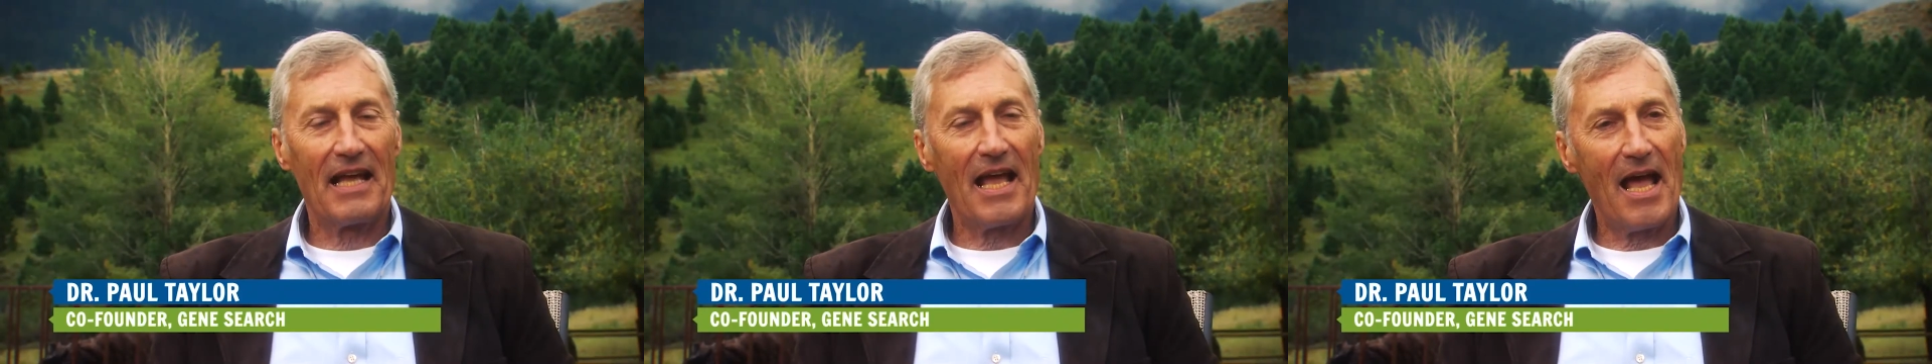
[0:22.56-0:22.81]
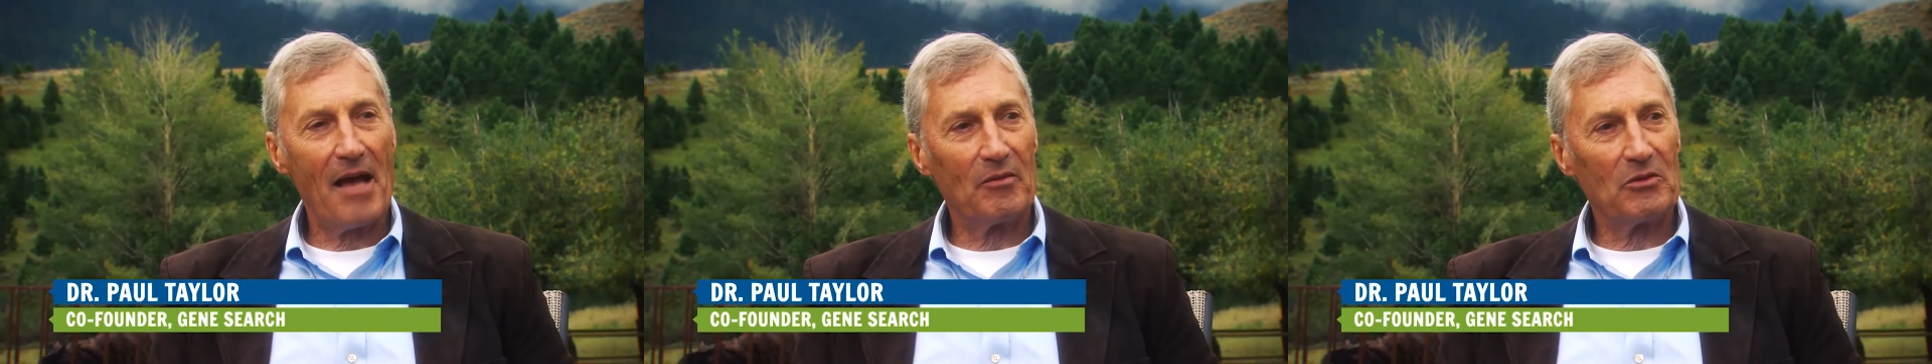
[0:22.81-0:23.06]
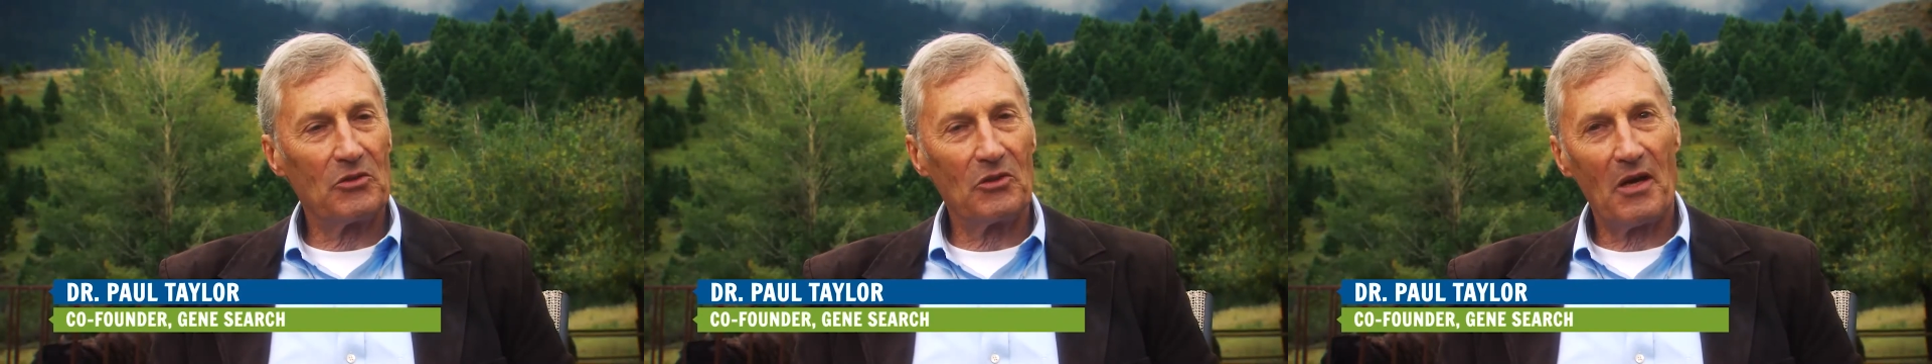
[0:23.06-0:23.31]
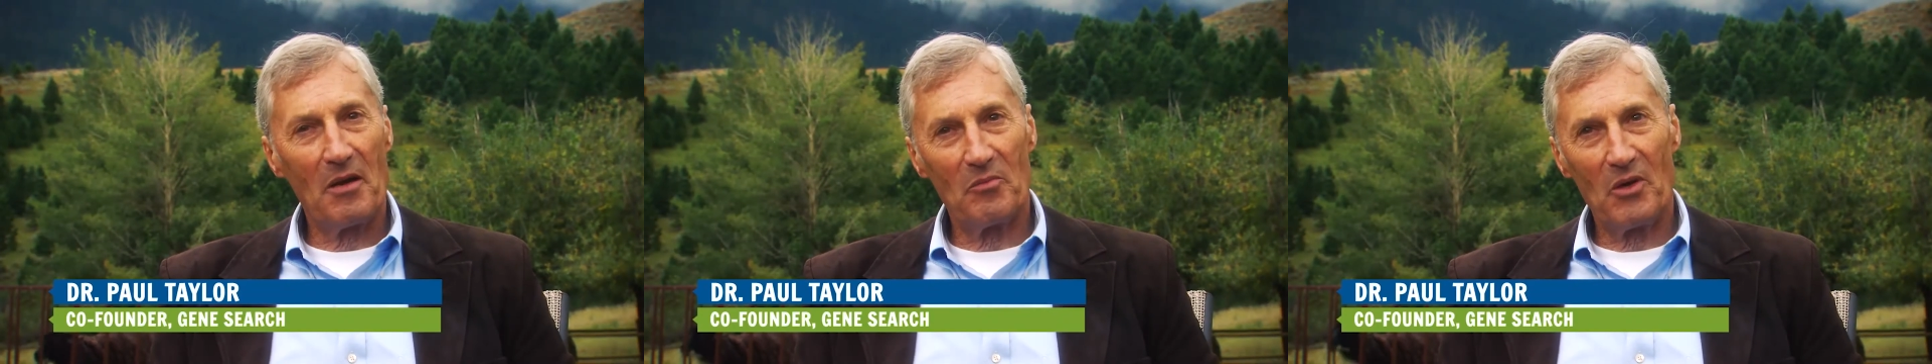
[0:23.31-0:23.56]

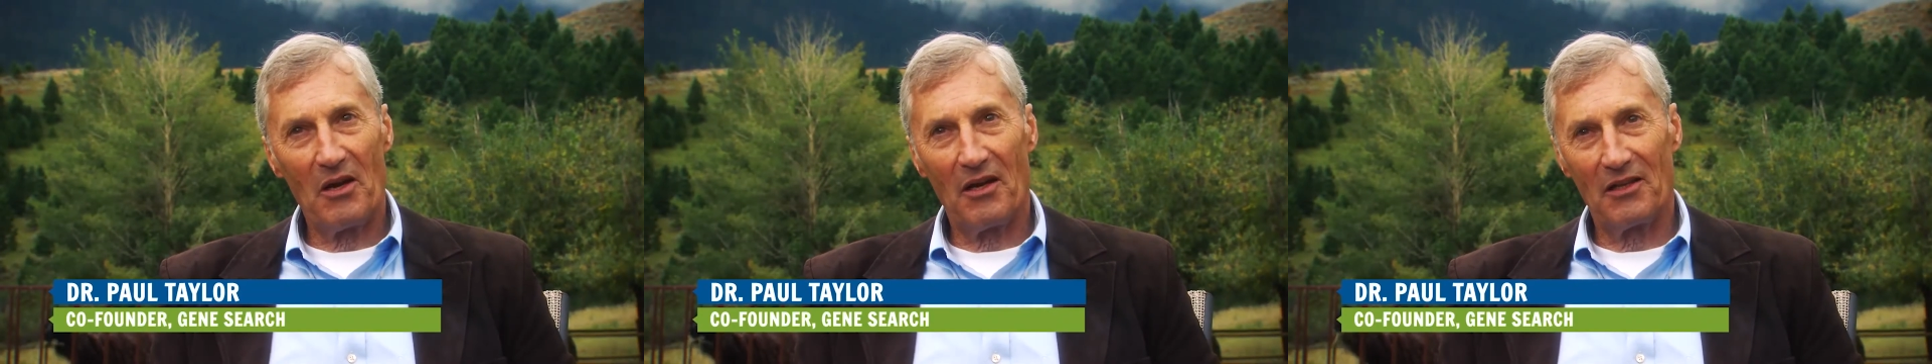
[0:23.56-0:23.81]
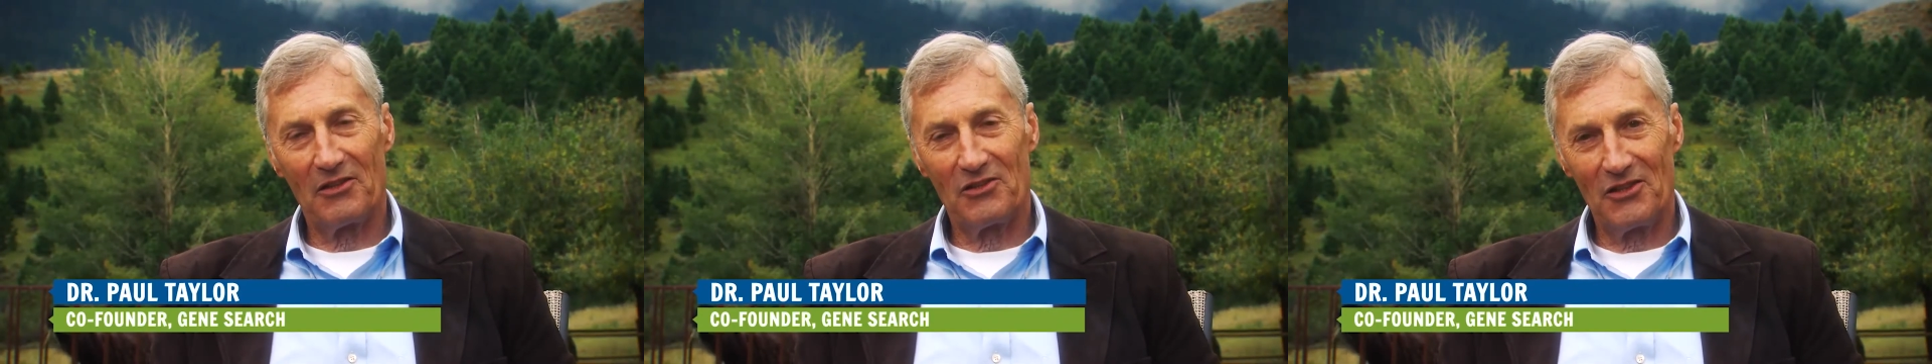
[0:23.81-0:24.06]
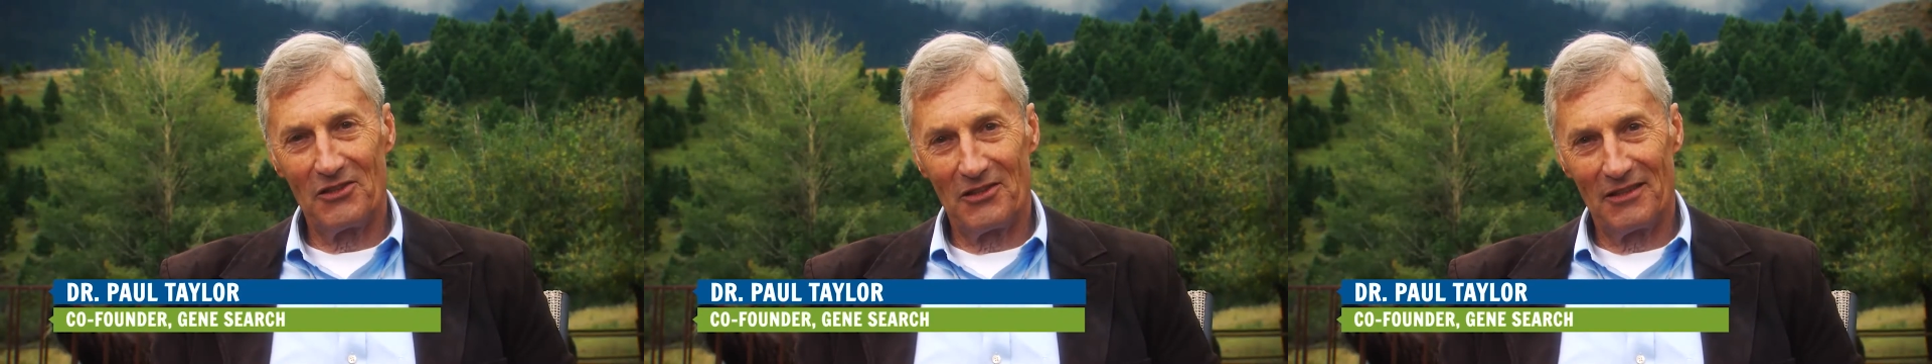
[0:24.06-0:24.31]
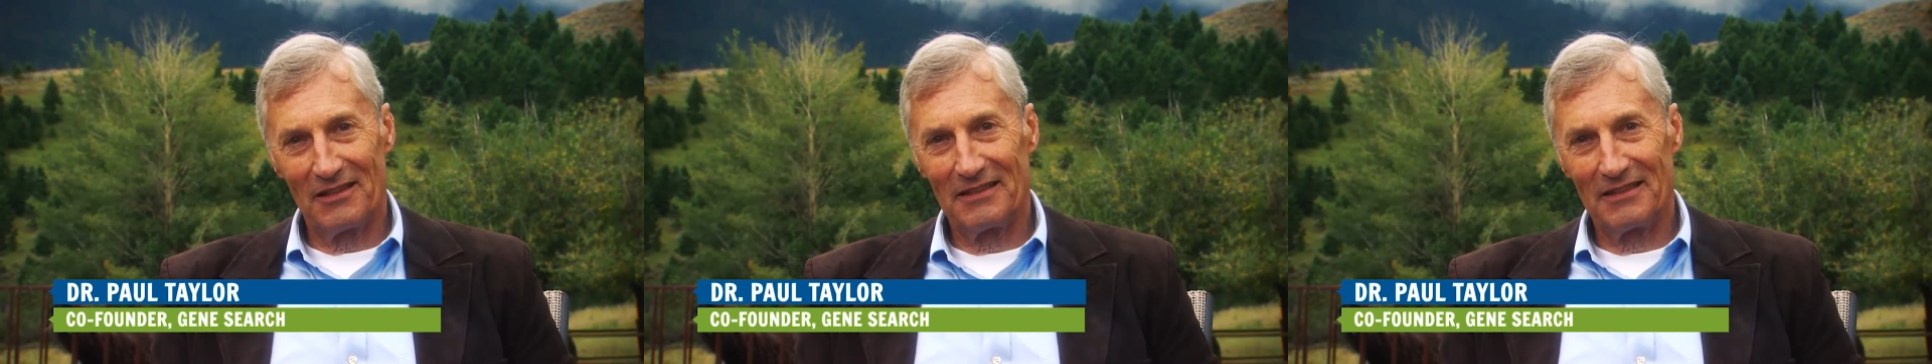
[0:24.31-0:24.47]
amateur embryologist,